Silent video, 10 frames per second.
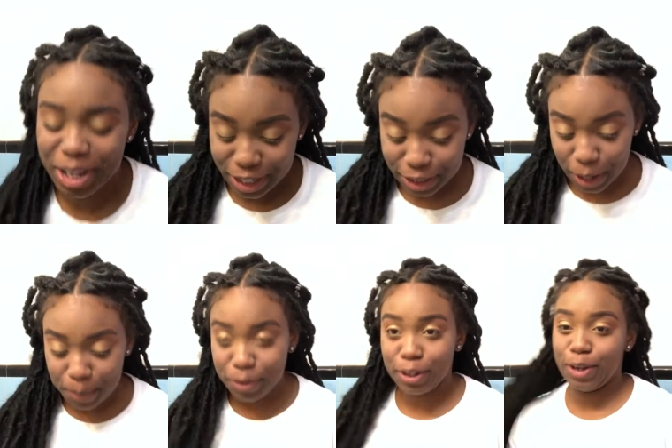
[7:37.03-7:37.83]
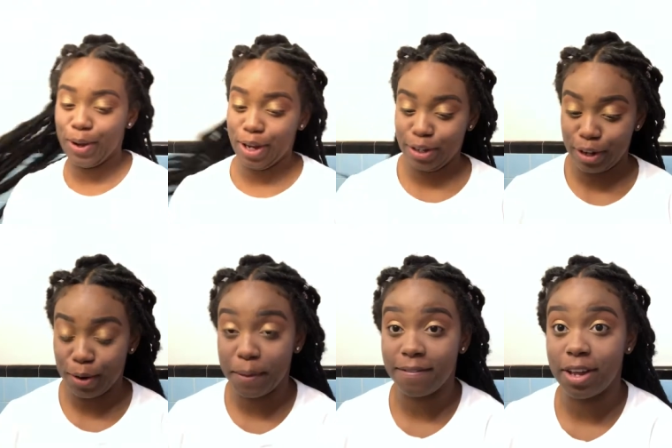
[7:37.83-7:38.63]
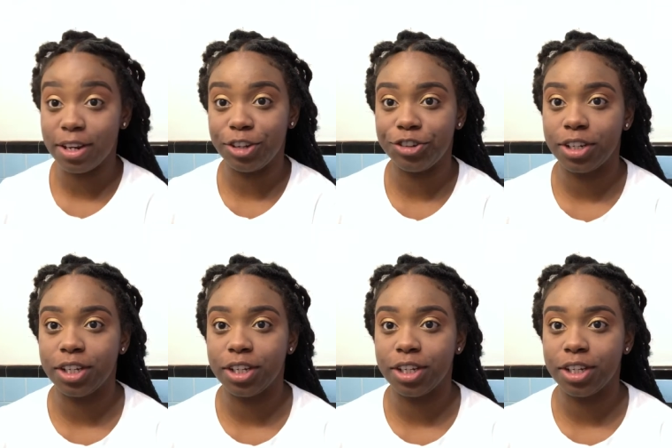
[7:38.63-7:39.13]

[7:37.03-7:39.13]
So I'm just gonna go ahead and start with my foundation.